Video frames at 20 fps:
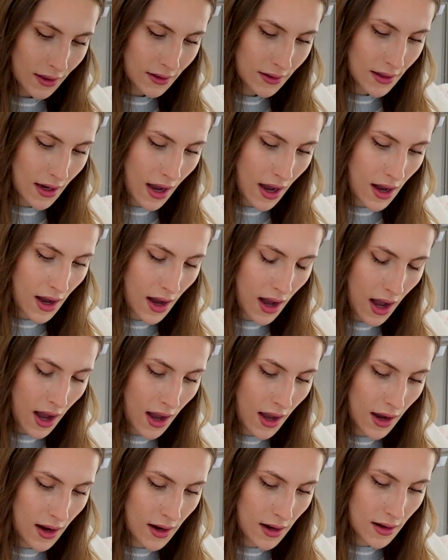Yeah,
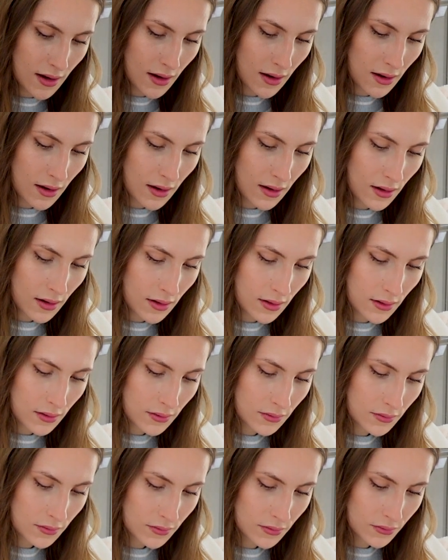
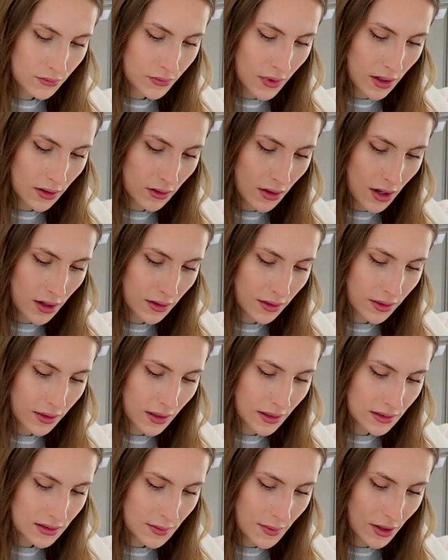I, read a lot of
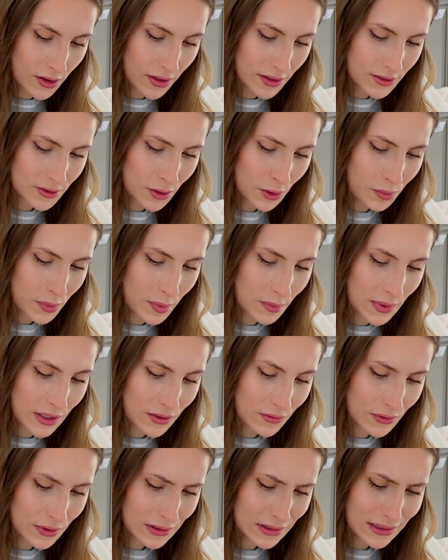things about like
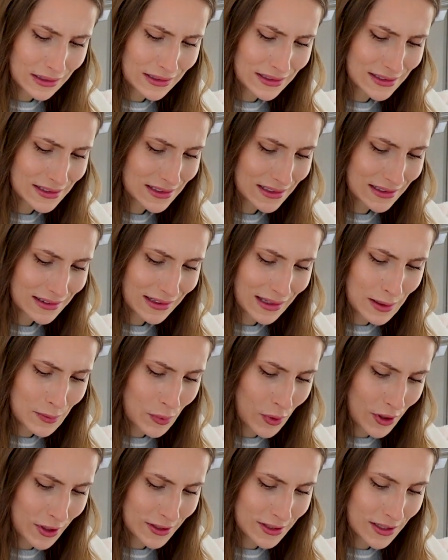dopamine release and like
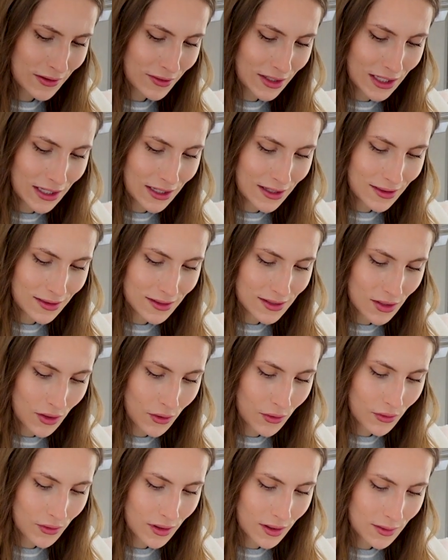productivity, and
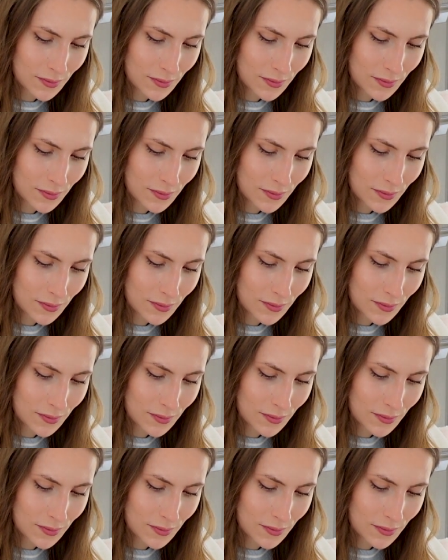so